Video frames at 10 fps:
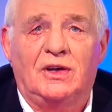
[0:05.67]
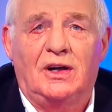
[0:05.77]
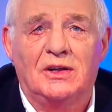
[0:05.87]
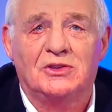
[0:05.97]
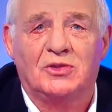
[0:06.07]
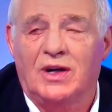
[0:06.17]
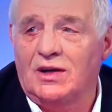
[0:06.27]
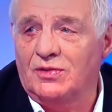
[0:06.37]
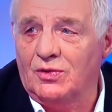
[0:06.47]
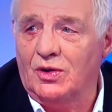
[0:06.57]
the highest
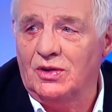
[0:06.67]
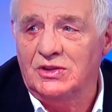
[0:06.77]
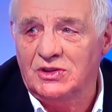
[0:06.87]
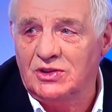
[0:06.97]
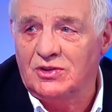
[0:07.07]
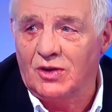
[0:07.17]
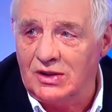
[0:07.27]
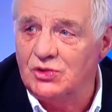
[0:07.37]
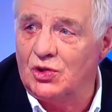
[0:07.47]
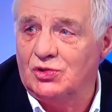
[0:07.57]
regard for Ronnie is the
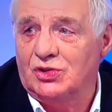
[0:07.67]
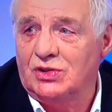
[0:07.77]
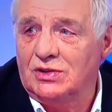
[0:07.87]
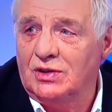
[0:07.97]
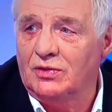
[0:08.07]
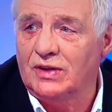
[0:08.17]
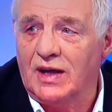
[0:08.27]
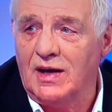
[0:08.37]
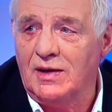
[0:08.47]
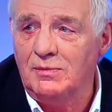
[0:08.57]
great judge of the
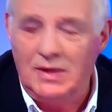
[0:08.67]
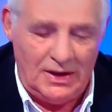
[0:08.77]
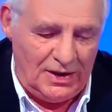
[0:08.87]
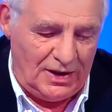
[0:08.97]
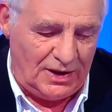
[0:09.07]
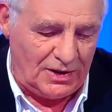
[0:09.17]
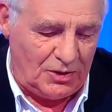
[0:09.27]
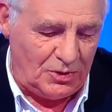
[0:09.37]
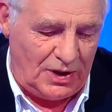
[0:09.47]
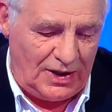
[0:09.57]
game, and
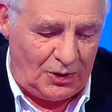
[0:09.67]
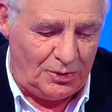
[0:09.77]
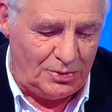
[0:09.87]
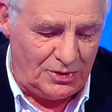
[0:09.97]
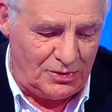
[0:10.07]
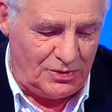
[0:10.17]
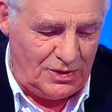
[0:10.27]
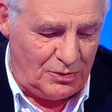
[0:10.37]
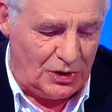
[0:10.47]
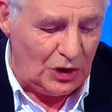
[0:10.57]
I, I would
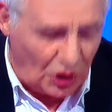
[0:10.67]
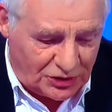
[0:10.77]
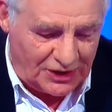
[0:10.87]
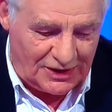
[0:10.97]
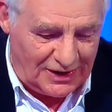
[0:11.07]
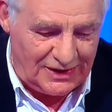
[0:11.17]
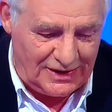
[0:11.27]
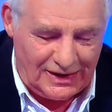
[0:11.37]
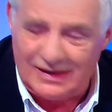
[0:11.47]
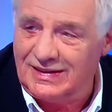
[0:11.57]
reluctantly
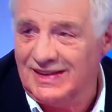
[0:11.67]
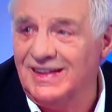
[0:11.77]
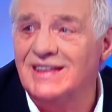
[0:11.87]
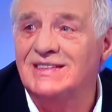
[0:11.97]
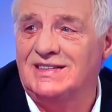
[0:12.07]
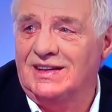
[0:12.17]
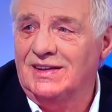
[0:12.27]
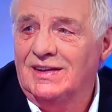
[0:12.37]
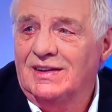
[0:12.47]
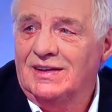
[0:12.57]
think it is
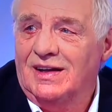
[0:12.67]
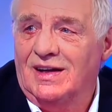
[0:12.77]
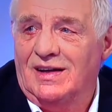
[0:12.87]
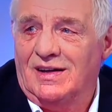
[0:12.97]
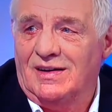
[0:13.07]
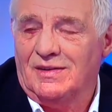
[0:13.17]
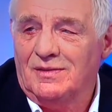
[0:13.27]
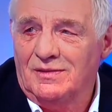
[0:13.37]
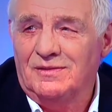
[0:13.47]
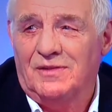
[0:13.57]
uh,
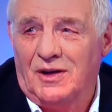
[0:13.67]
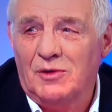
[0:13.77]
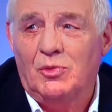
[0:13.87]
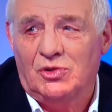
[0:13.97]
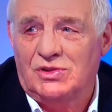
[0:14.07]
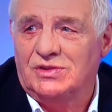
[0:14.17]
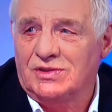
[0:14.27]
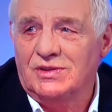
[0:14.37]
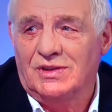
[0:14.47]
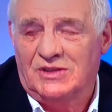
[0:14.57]
very much.
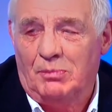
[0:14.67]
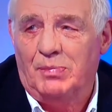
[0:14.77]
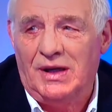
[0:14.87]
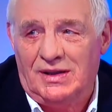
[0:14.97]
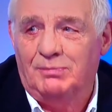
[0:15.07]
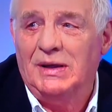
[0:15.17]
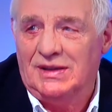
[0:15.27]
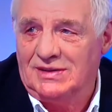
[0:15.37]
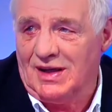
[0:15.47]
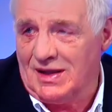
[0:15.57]
It's a big,
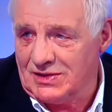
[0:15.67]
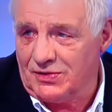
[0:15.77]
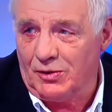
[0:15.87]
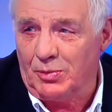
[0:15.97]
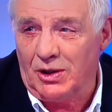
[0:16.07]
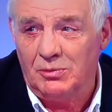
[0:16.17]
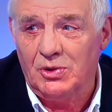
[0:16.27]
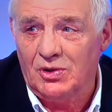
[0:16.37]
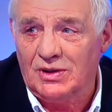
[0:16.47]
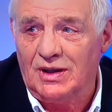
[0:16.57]
big task for Bayern
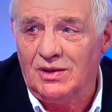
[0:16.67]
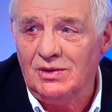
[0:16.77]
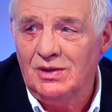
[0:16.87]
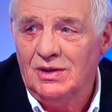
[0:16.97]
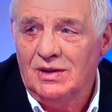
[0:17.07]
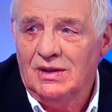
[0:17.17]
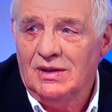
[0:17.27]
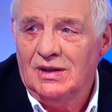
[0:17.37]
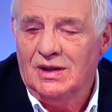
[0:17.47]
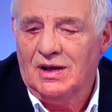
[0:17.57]
Munich now.
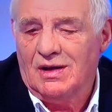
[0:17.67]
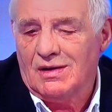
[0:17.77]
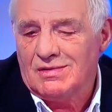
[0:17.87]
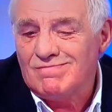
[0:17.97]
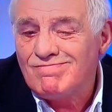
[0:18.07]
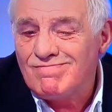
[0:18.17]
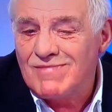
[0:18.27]
Um,